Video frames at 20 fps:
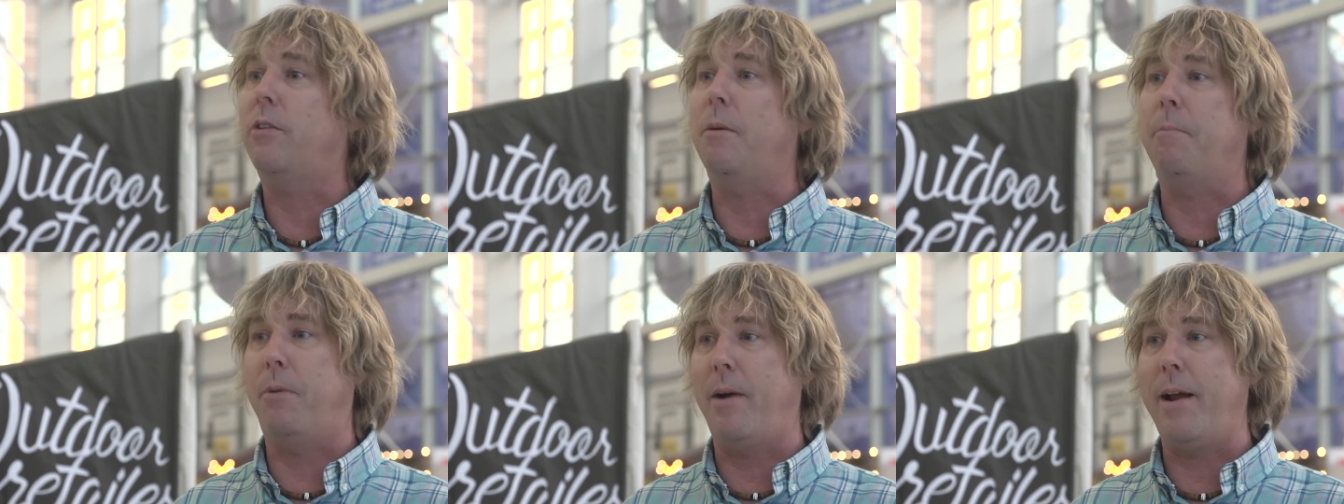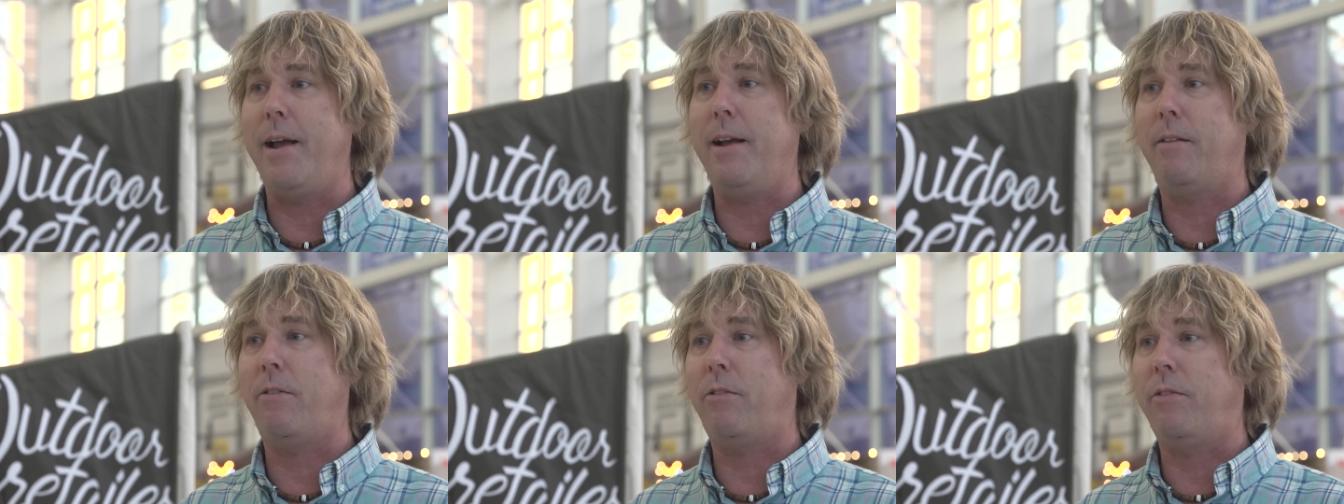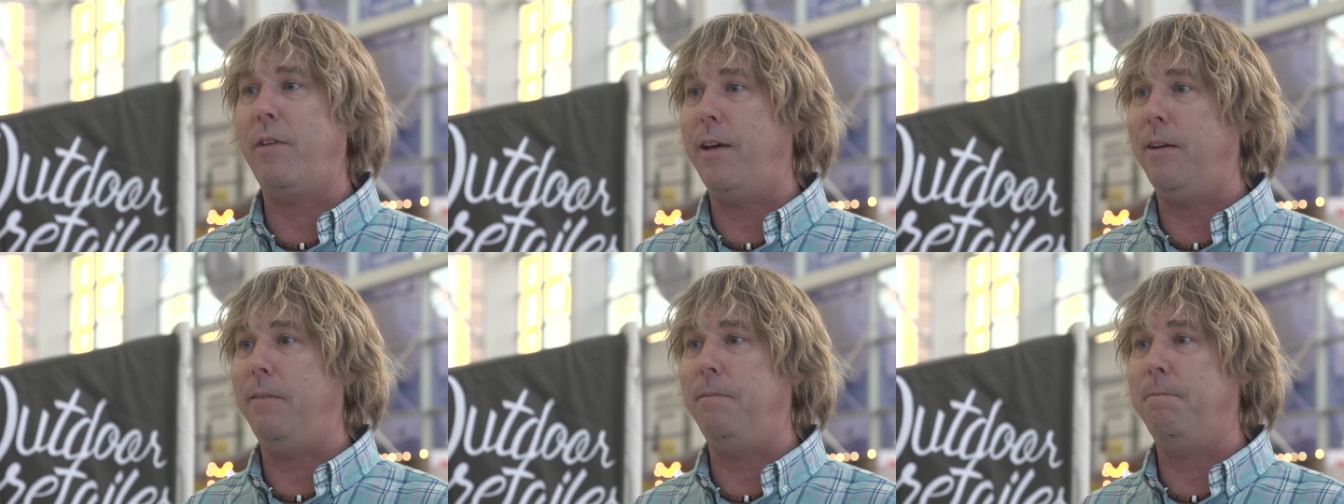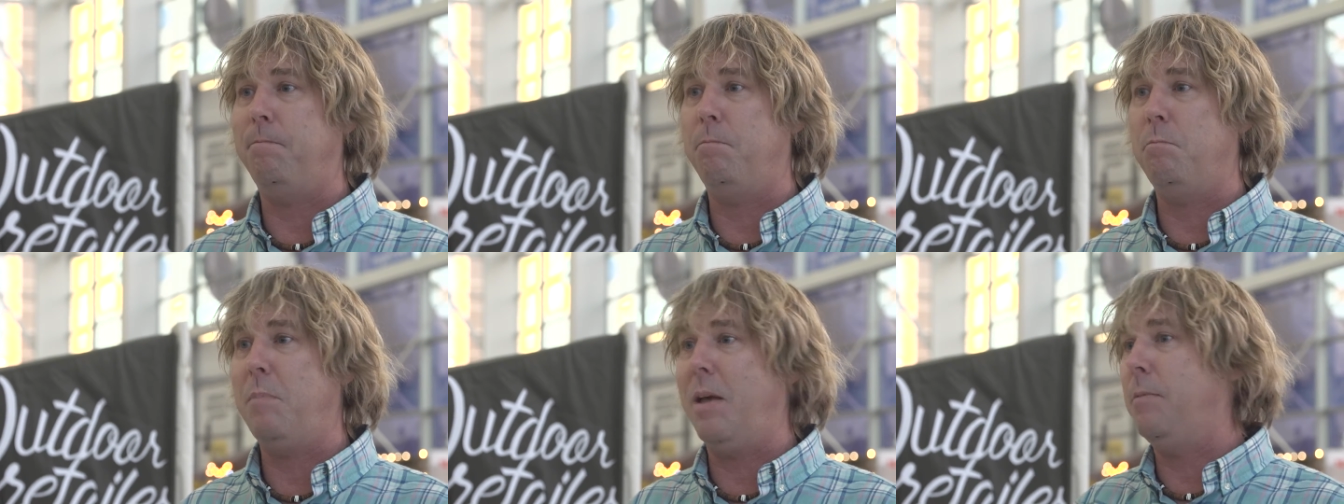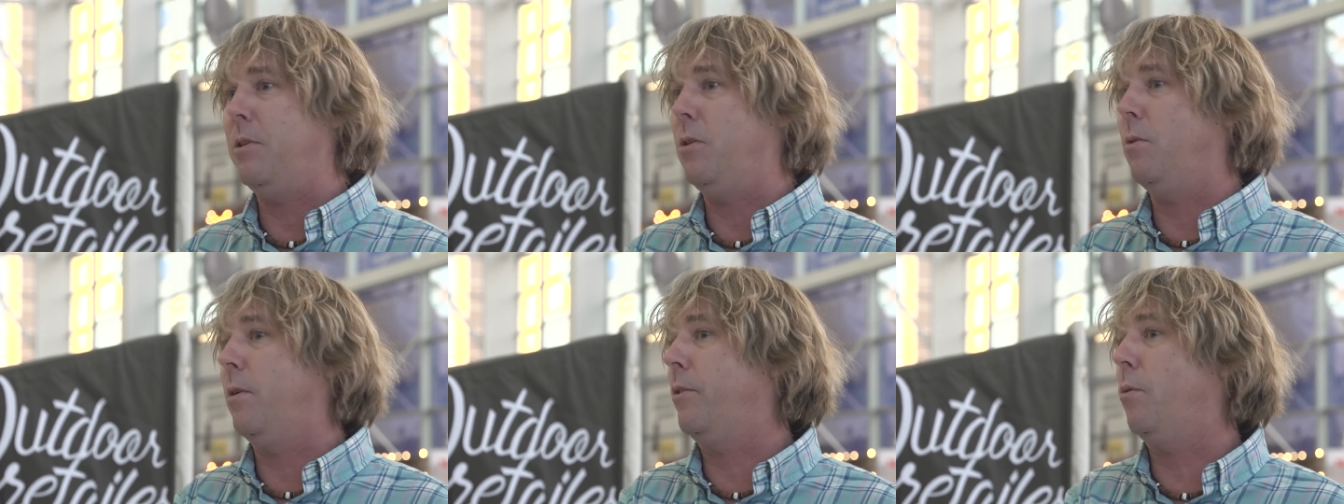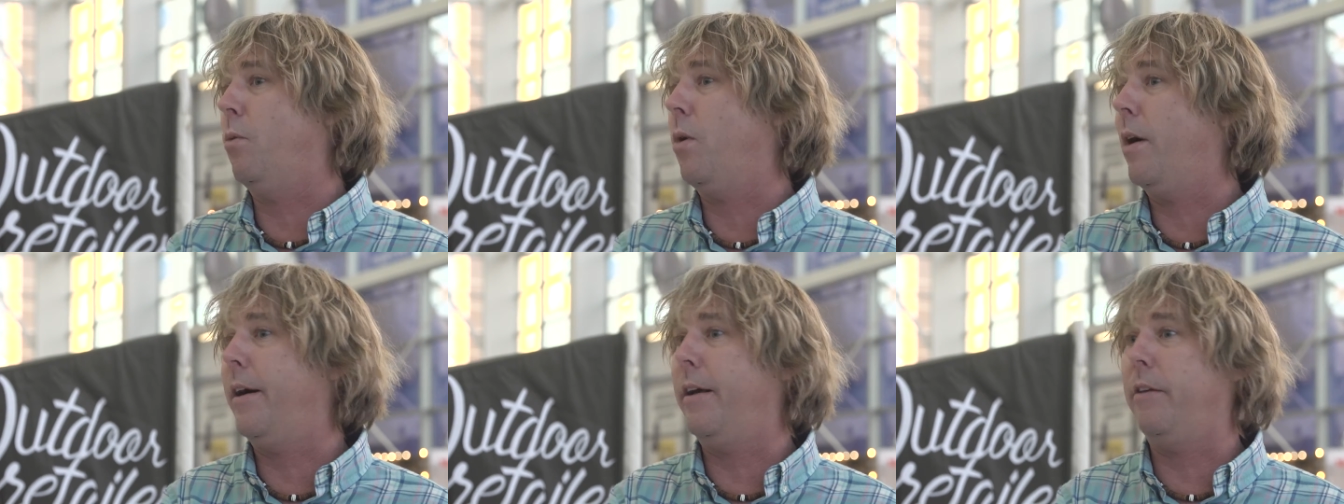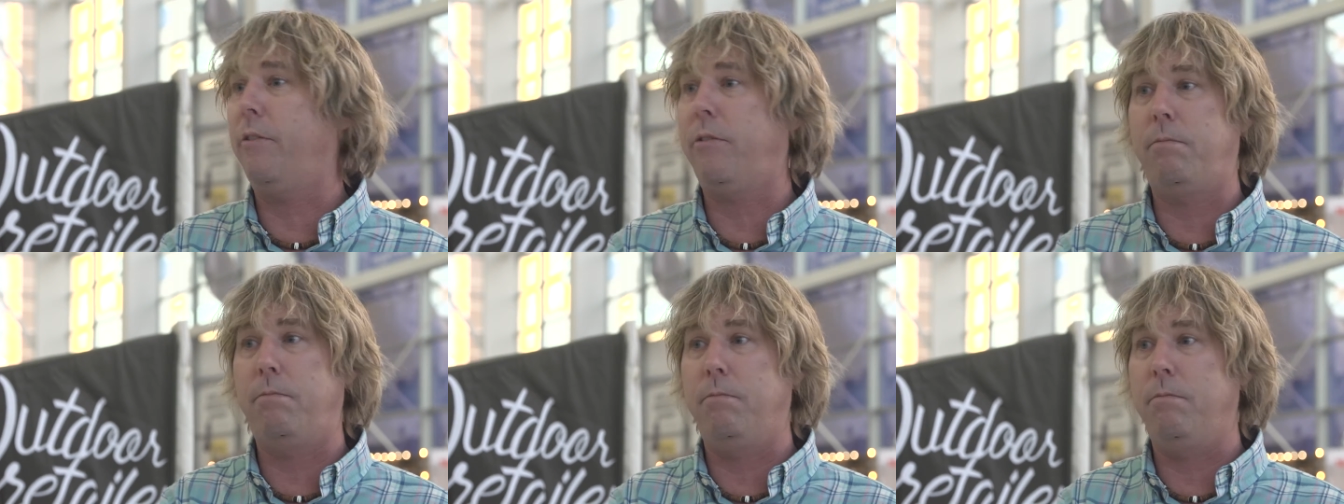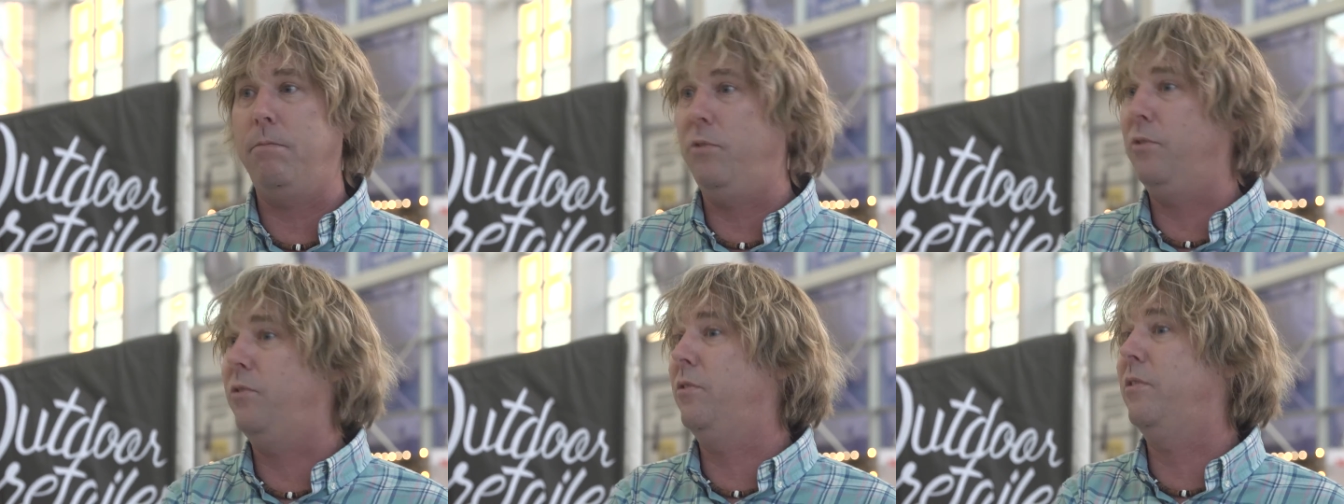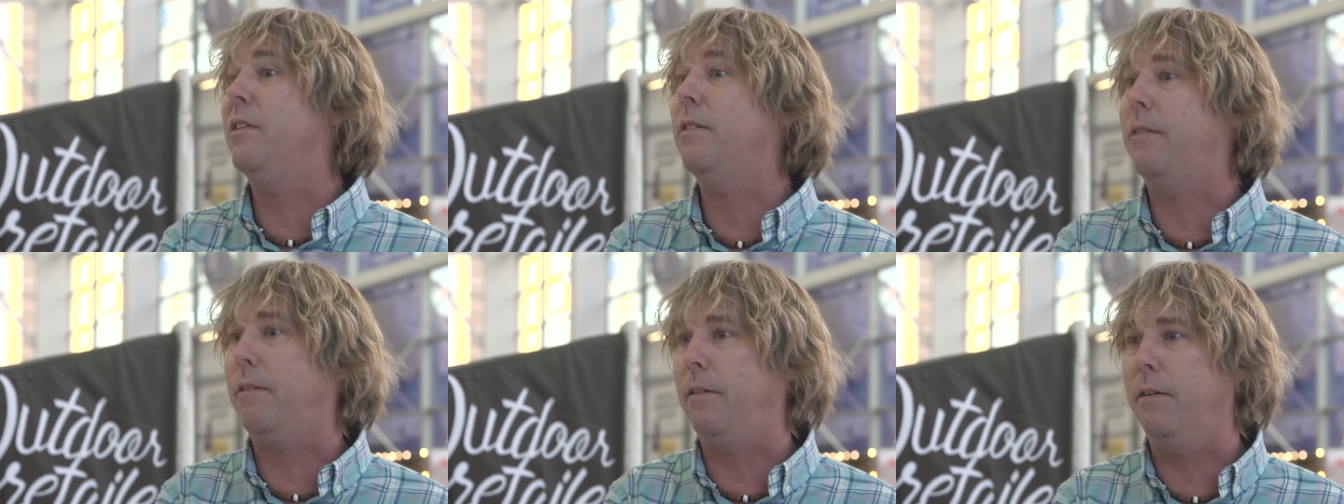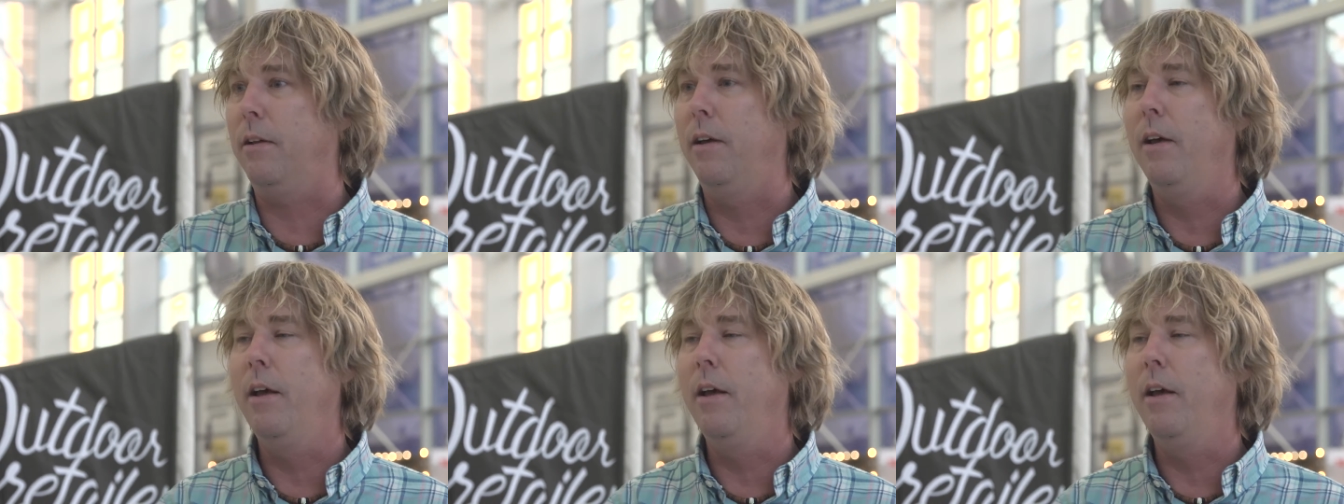to brands that maybe you otherwise didn't.